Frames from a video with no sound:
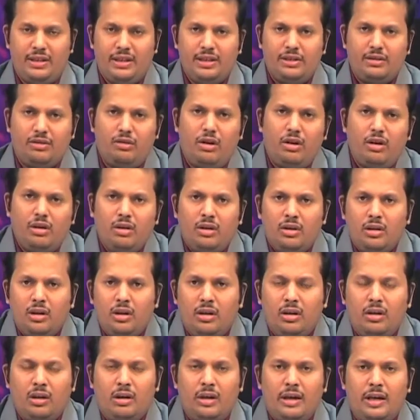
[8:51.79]
It is not
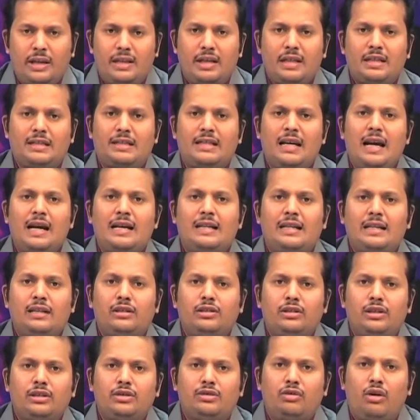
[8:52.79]
intentionality
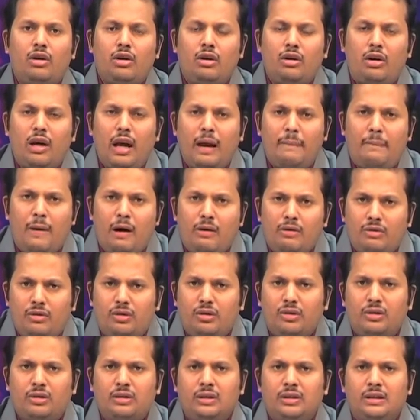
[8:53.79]
it is not
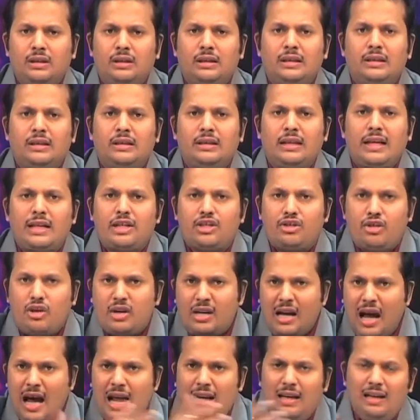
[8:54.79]
about the
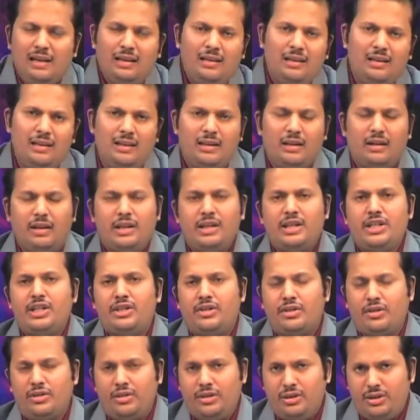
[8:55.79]
external
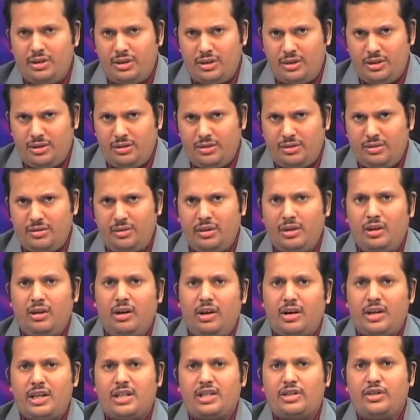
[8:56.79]
conditions
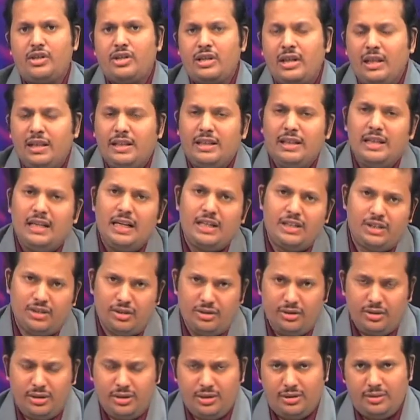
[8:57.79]
or external
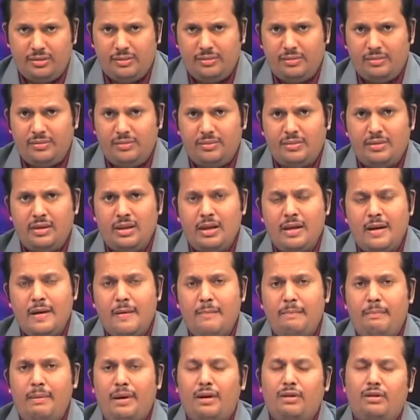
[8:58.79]
relations,
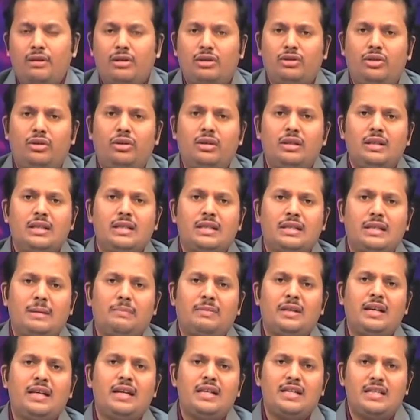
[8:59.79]
but also
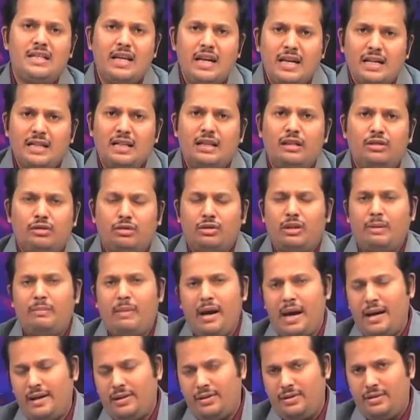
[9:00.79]
something internal to the
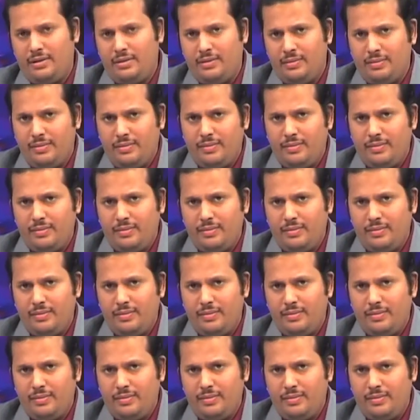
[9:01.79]
mind.